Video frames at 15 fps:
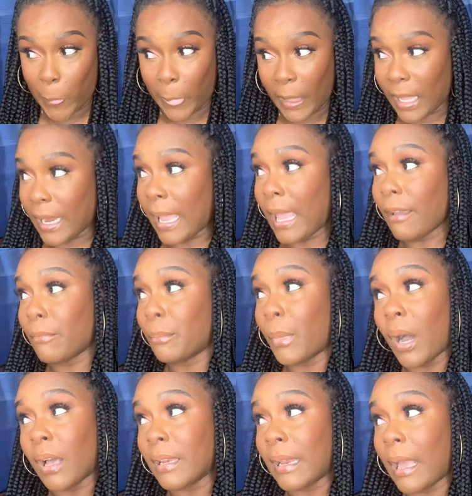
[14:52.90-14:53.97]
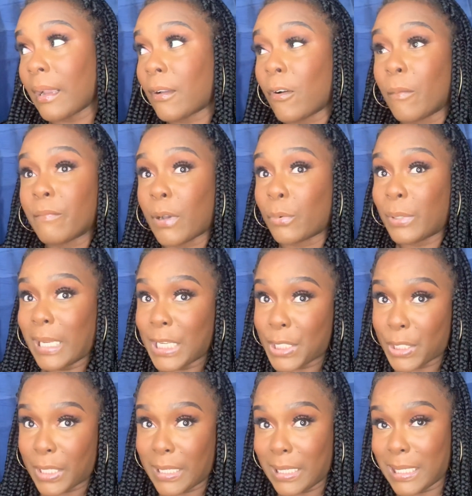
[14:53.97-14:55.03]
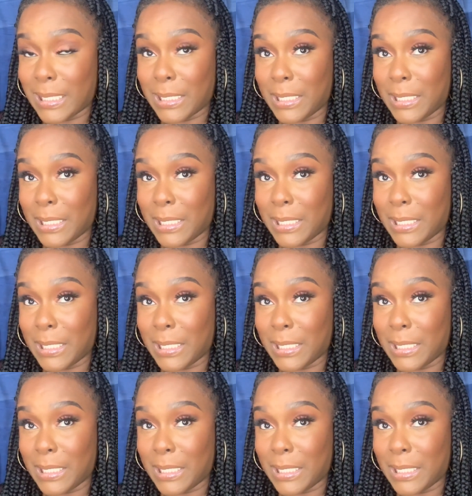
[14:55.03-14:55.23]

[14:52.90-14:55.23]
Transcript: and I have bought Lancome foundation in,